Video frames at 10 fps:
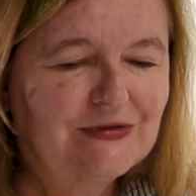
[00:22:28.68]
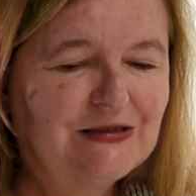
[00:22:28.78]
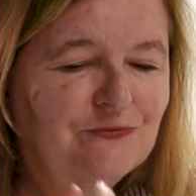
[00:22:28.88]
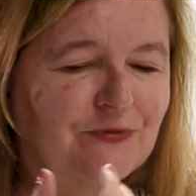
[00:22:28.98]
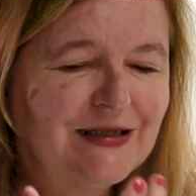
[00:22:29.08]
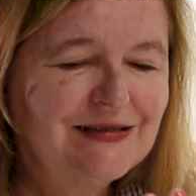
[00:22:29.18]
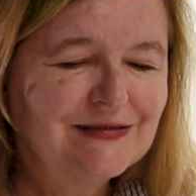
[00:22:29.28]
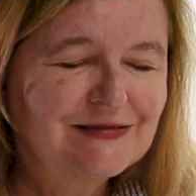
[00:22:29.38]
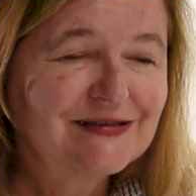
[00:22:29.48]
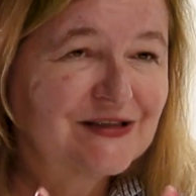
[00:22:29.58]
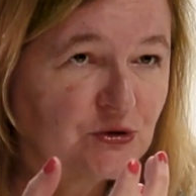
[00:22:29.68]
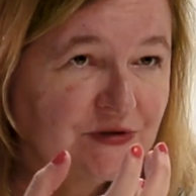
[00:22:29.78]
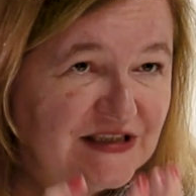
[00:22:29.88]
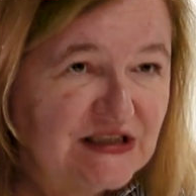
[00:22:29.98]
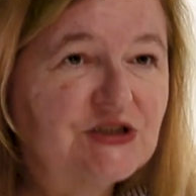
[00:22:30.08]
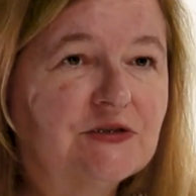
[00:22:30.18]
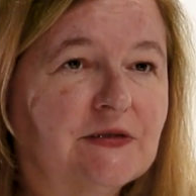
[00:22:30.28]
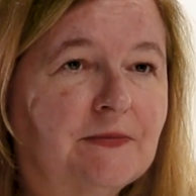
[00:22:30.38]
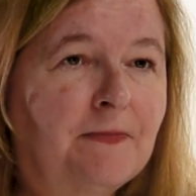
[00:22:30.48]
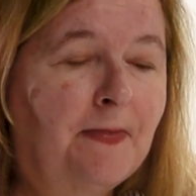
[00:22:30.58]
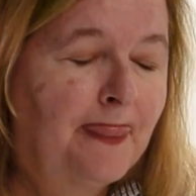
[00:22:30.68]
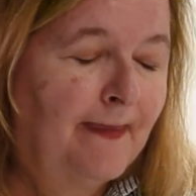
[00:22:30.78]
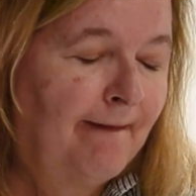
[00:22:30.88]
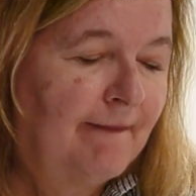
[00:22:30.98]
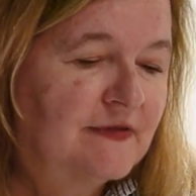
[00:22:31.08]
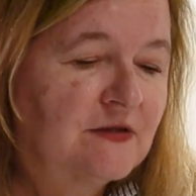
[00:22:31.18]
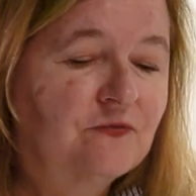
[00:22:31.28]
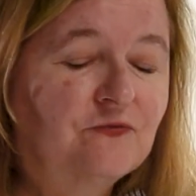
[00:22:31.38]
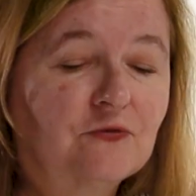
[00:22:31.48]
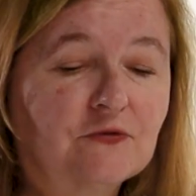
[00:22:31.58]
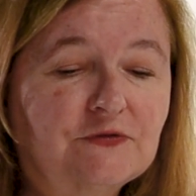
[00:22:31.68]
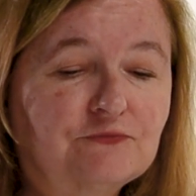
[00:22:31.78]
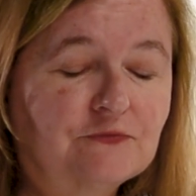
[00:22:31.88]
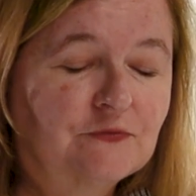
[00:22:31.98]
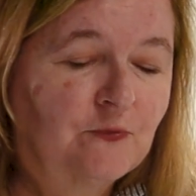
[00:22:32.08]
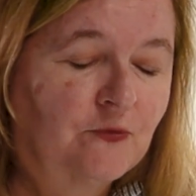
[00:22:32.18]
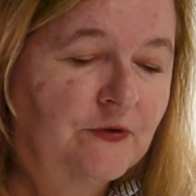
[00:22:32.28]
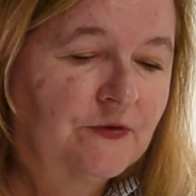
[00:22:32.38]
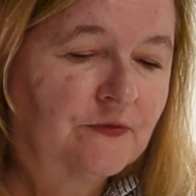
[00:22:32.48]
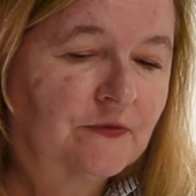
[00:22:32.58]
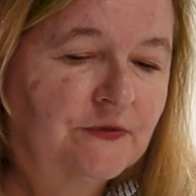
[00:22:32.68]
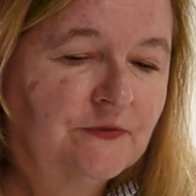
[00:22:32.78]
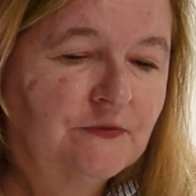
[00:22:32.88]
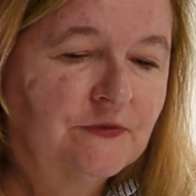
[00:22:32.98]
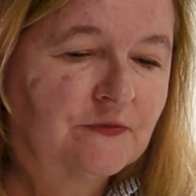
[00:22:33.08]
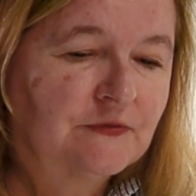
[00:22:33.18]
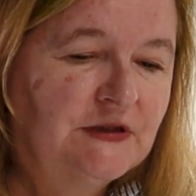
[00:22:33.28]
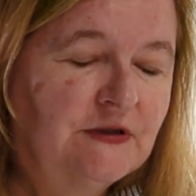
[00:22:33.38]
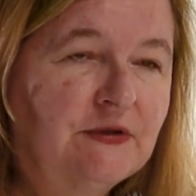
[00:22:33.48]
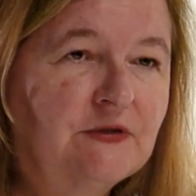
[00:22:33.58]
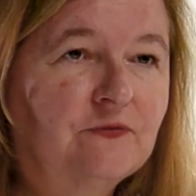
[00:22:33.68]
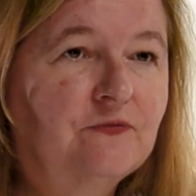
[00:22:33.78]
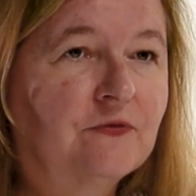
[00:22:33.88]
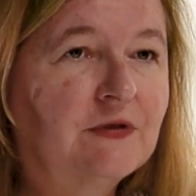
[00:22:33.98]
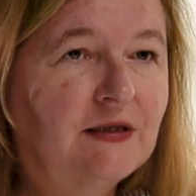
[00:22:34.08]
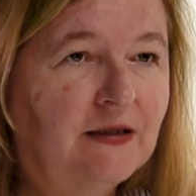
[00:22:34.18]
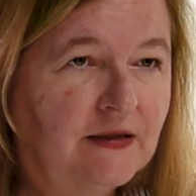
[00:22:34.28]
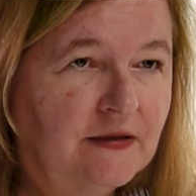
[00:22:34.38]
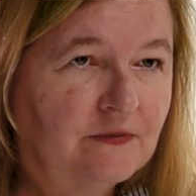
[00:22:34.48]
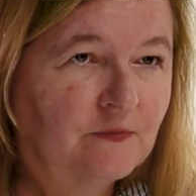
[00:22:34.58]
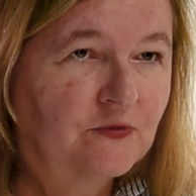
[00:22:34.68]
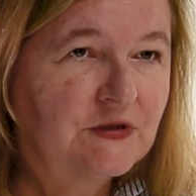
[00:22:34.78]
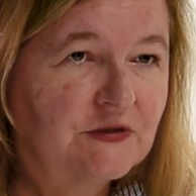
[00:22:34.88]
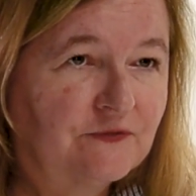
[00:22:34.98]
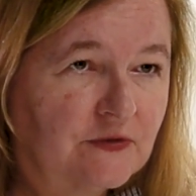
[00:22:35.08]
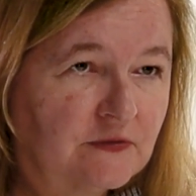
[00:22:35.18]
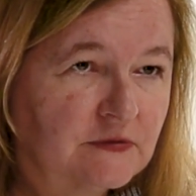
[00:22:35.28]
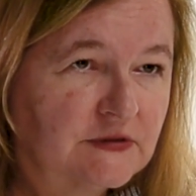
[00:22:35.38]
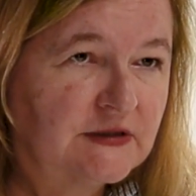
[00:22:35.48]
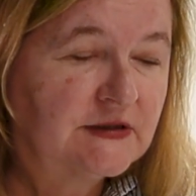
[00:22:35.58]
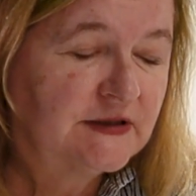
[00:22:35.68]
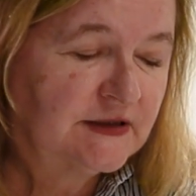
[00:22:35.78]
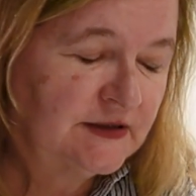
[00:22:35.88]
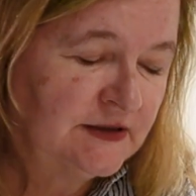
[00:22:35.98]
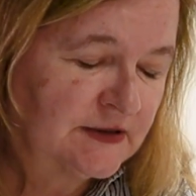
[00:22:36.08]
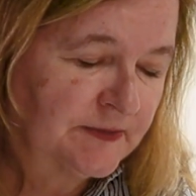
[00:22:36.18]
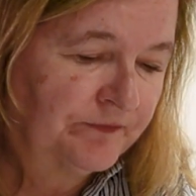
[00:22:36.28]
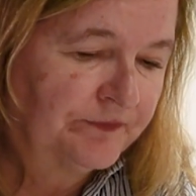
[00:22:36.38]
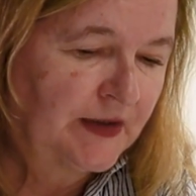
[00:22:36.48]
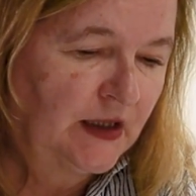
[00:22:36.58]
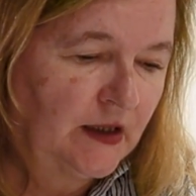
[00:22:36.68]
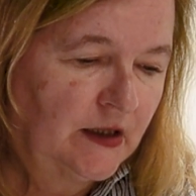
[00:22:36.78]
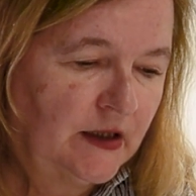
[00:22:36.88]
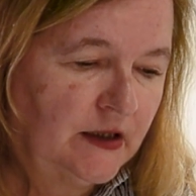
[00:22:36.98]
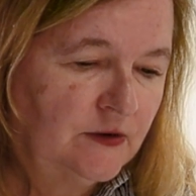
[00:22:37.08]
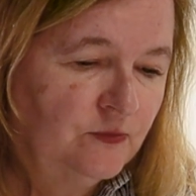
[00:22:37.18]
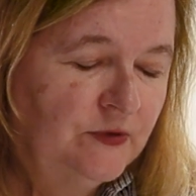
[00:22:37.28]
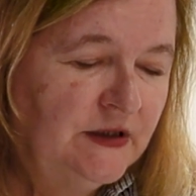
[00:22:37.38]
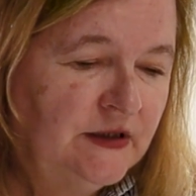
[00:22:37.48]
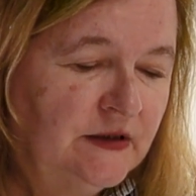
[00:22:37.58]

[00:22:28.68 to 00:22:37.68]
degraded condition. Then of course, the more you're nearing the front line, the more difficult it is. And